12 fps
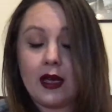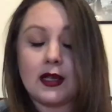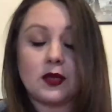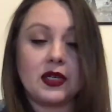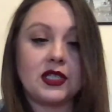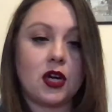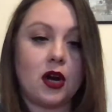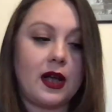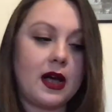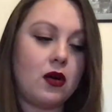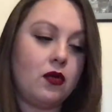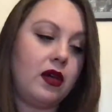because we start
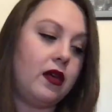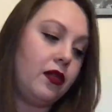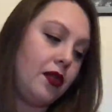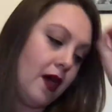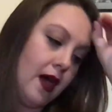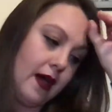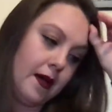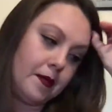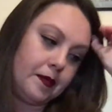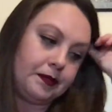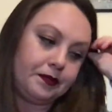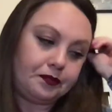out with
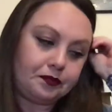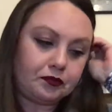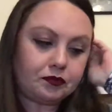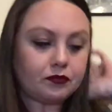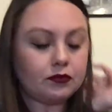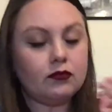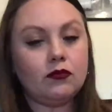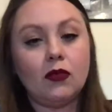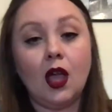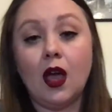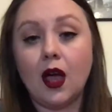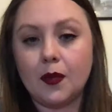
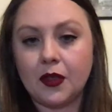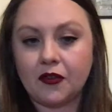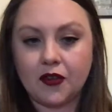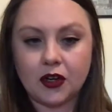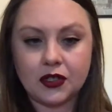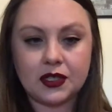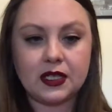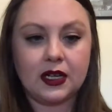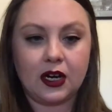the first.